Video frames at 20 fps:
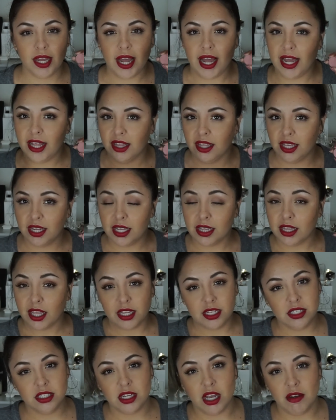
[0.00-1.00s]
that I look in
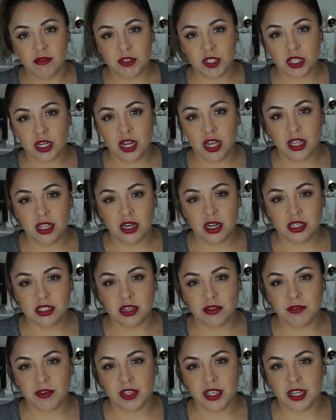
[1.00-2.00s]
like softer
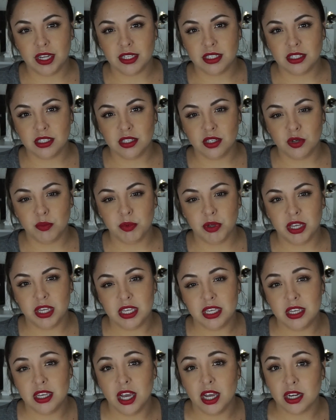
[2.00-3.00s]
colors. I feel like it's a little
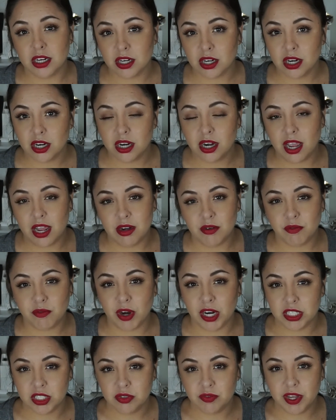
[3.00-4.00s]
bit younger and
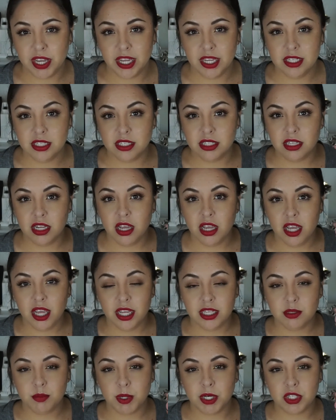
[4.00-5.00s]
fresh-faced,
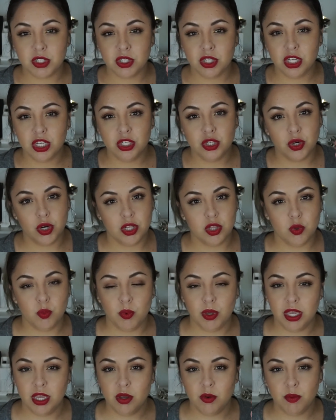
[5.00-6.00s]
especially during the
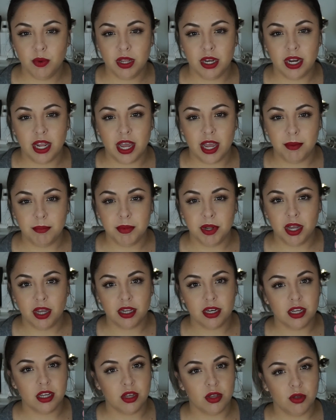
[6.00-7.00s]
week when I'm not
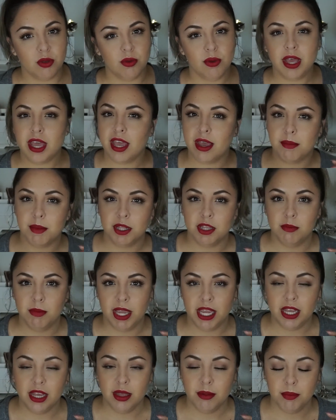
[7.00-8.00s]
gonna go ham on the
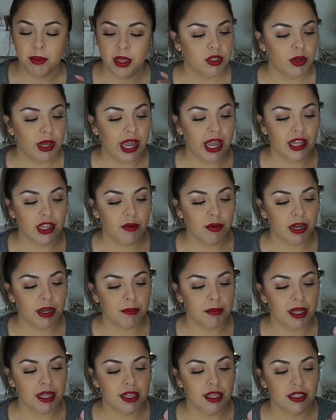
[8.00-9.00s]
makeup. So I highly
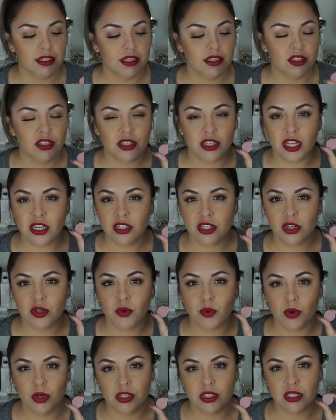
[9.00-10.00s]
recommend this. It's such a
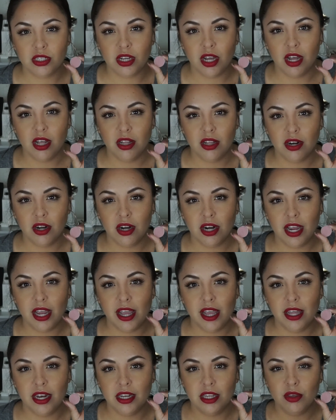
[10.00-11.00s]
gorgeous color,
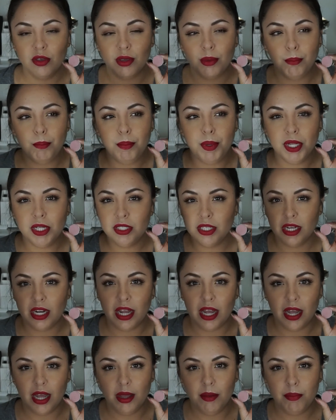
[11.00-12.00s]
and you can build
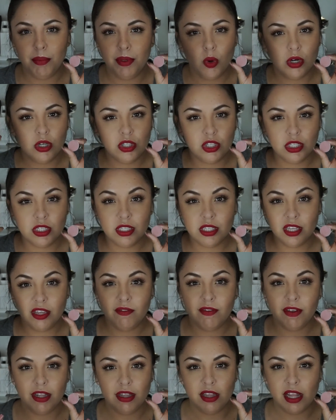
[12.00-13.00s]
it up or just
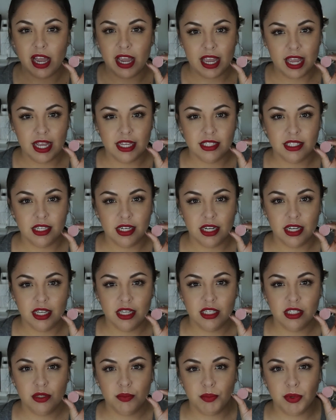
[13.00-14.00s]
leave it light as it
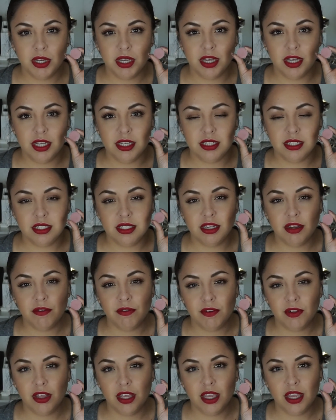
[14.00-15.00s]
is, but it's
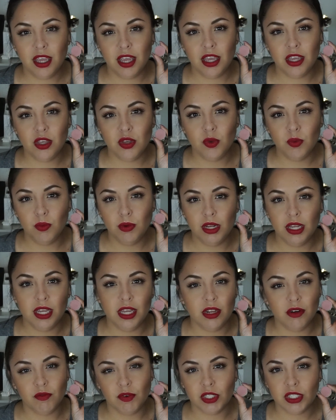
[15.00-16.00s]
definitely a
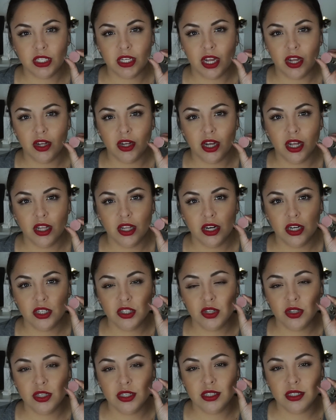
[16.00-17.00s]
unique and versatile color.
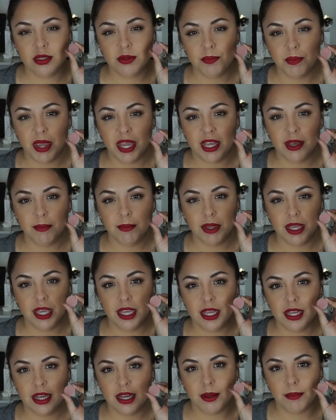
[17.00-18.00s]
So this is Makeup
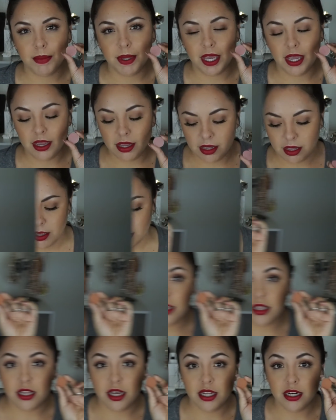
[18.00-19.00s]
Geek Cupcake.
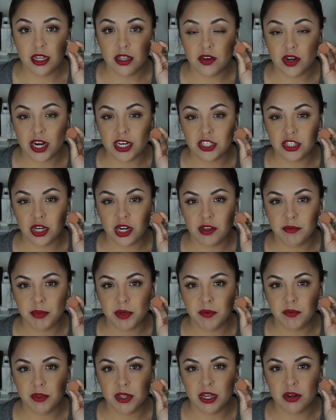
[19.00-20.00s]
And another eyeshadow I've
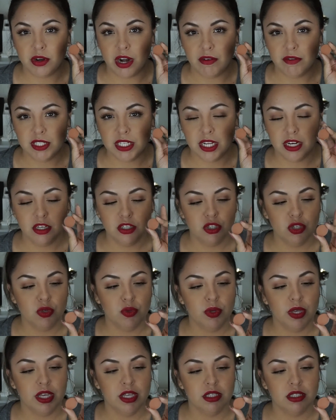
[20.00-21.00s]
been really gravitating
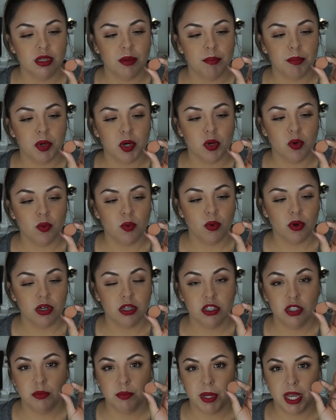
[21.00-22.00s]
to is Burnt
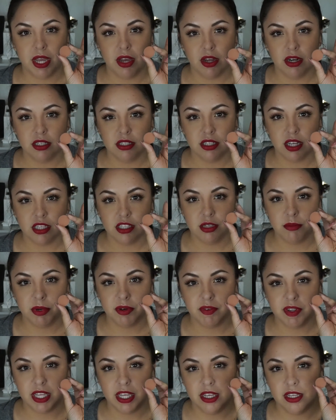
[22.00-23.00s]
Orange by Anastasia
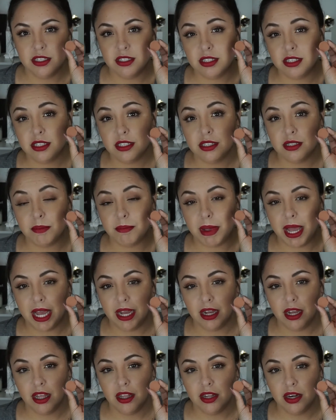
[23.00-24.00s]
Beverly Hills. This is a
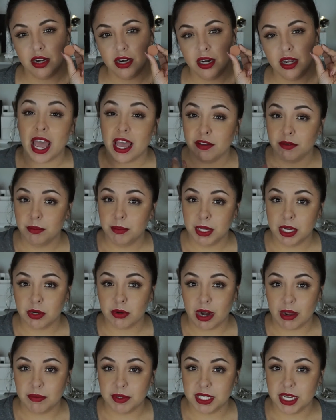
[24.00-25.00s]
matte color. I haven't been
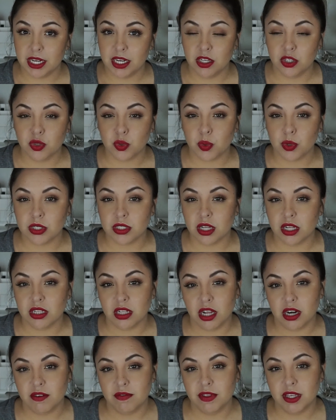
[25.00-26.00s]
gravitating towards a
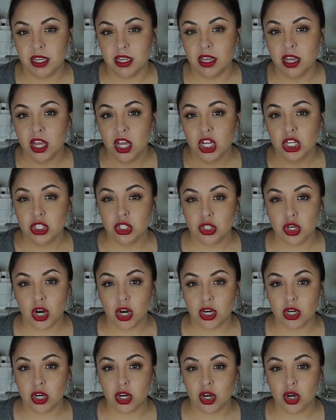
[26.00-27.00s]
lot of the
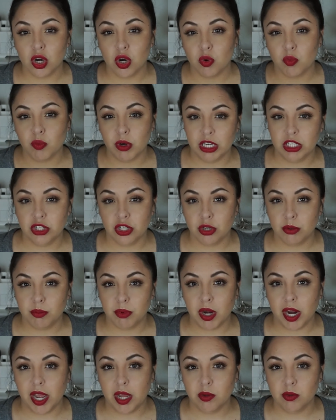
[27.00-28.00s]
darker, richer
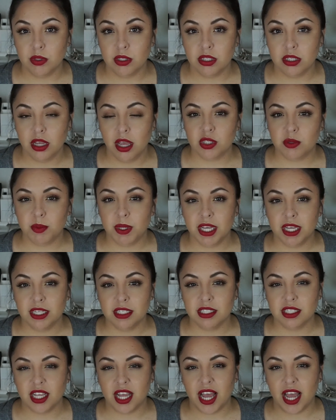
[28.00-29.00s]
browns just
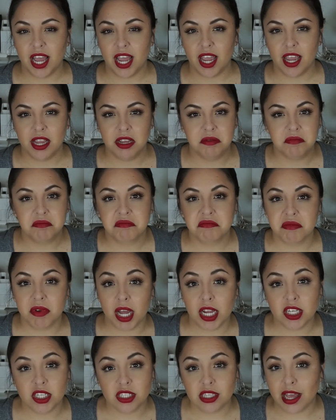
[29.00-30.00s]
because I
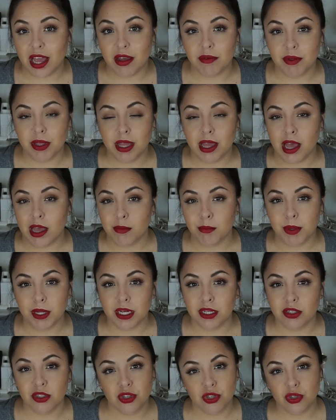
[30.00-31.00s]
just haven't. I've
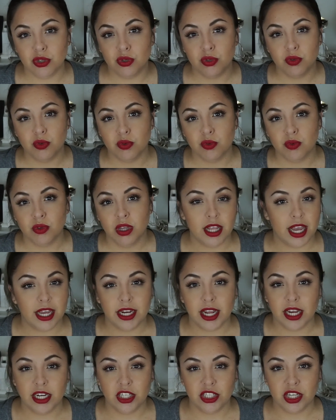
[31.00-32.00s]
been into light
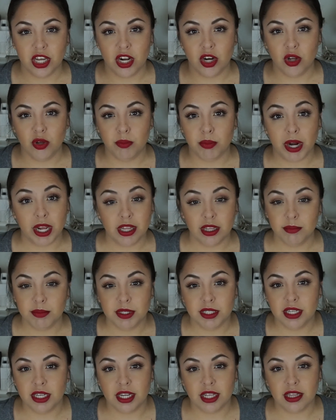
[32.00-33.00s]
eyeshadow, bright
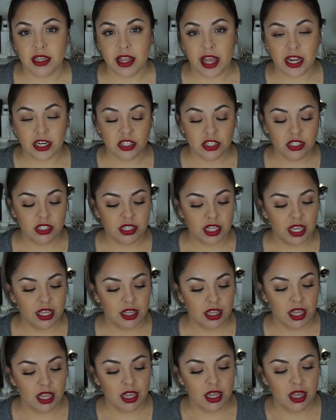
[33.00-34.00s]
lipstick, and lashes
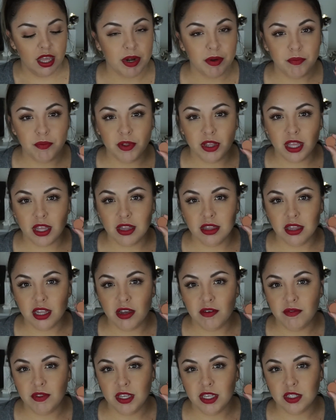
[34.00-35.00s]
lately. But I really
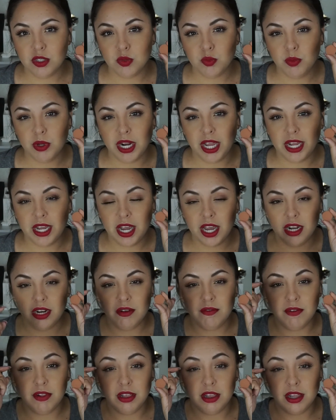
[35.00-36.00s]
love this when I kind
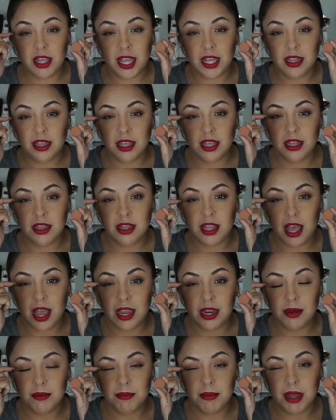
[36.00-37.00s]
of lightly
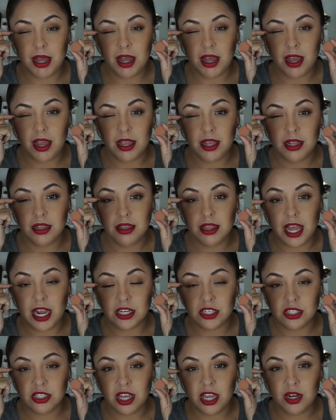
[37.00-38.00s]
line my
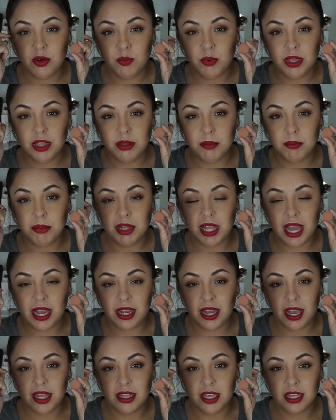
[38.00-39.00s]
lash line with
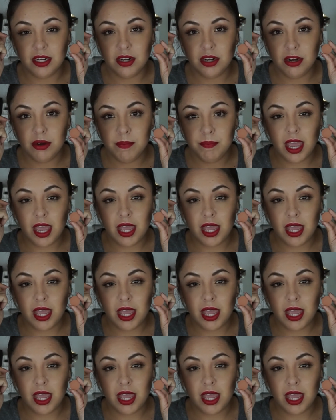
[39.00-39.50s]
black eyeliner,